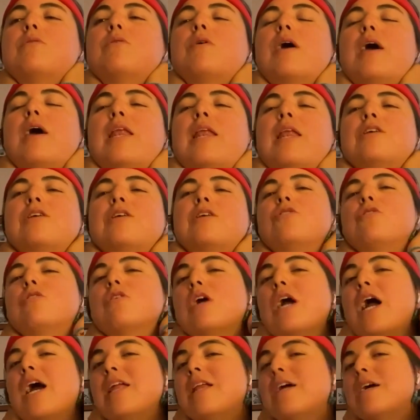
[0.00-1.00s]
And as you
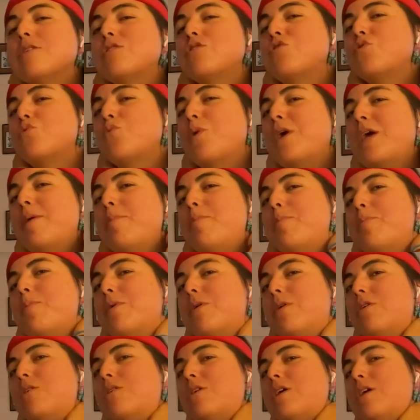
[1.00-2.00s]
kind of sweep,
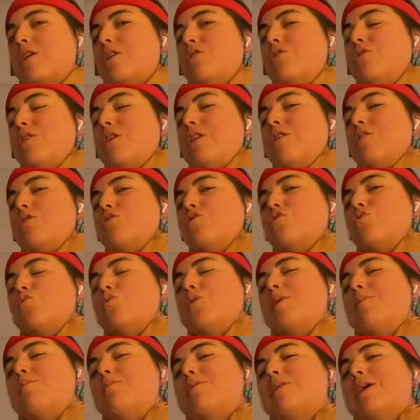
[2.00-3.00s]
you're gonna do a little
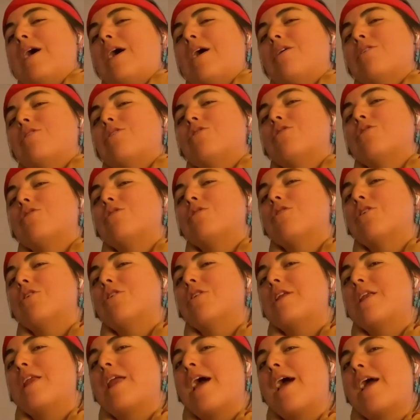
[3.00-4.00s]
sweep down your
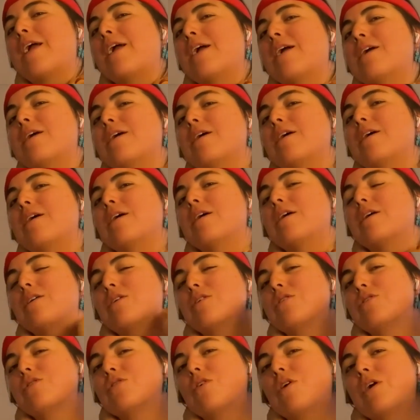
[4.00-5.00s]
neck.
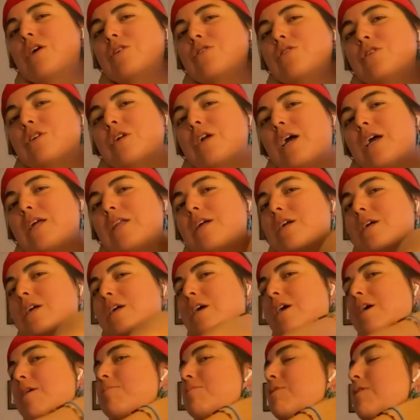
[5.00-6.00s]
So as you kind of
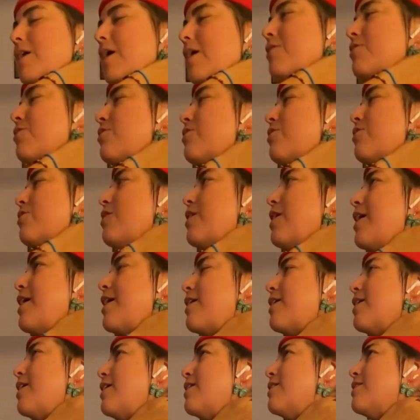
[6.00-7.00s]
come down your
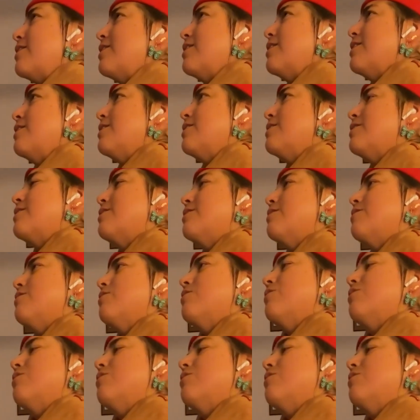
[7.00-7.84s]
neck like this,